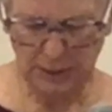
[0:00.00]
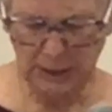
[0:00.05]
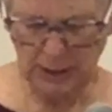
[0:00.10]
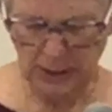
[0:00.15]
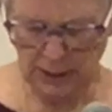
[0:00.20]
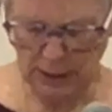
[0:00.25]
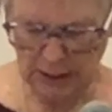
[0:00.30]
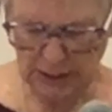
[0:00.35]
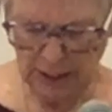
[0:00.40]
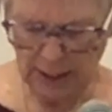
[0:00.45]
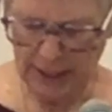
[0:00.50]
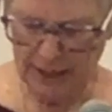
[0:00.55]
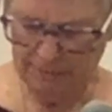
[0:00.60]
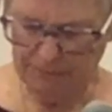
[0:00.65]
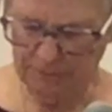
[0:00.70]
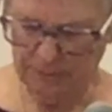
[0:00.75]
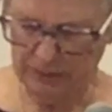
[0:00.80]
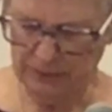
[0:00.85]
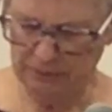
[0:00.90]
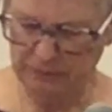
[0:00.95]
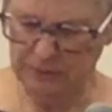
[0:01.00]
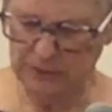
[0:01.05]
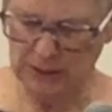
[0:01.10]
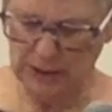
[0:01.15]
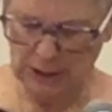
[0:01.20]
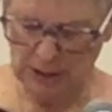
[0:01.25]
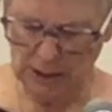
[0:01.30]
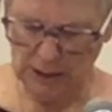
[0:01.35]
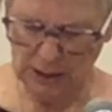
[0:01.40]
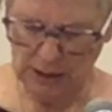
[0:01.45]
beginning at
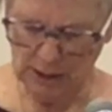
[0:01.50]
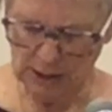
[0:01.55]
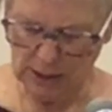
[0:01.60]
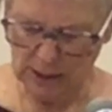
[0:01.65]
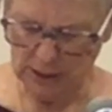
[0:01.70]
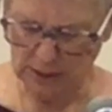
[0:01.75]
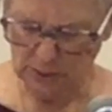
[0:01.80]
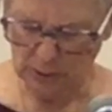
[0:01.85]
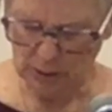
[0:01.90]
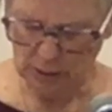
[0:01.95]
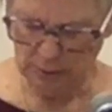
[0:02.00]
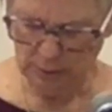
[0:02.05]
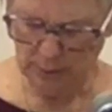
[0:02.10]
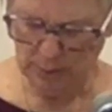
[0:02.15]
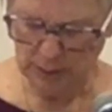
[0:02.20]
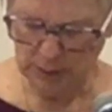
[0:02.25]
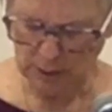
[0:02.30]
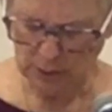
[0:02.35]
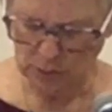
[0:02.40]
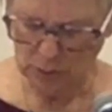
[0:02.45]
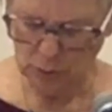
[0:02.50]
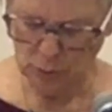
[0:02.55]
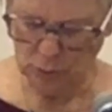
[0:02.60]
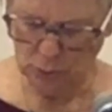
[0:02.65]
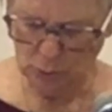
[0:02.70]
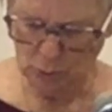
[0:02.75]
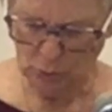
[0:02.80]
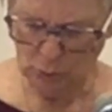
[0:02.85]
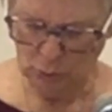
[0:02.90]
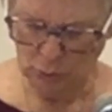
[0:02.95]
15 and going
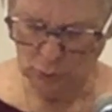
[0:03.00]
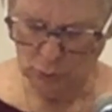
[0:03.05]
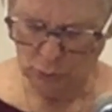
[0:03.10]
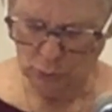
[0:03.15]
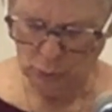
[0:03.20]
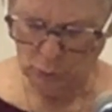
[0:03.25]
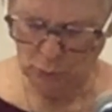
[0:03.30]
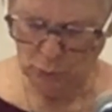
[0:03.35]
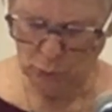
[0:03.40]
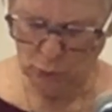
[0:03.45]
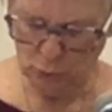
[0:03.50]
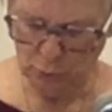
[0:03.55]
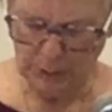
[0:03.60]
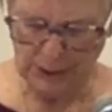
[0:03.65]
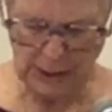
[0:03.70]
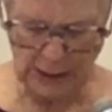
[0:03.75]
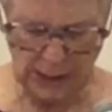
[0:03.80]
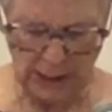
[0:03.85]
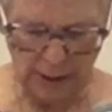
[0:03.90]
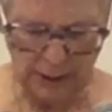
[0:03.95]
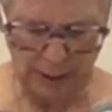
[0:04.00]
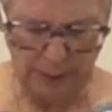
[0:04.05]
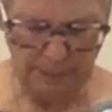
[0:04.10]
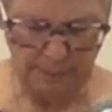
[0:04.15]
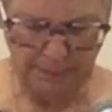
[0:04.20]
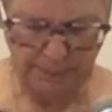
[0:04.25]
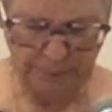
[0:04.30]
to 29.